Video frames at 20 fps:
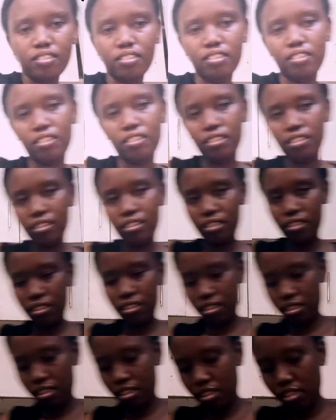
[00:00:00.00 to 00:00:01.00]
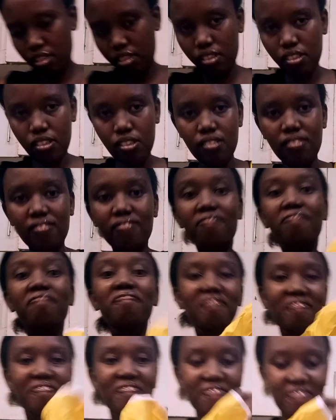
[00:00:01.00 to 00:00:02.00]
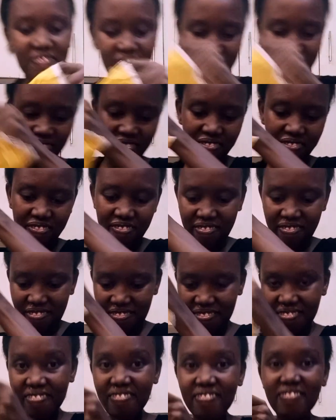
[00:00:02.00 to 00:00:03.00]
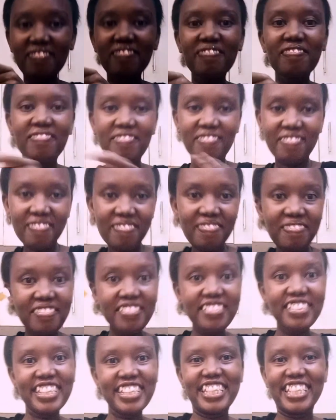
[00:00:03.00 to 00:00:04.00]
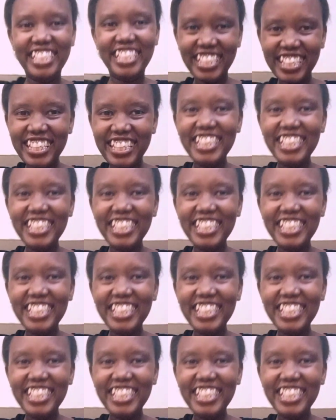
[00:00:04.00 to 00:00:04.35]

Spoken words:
donuts using the maize flour.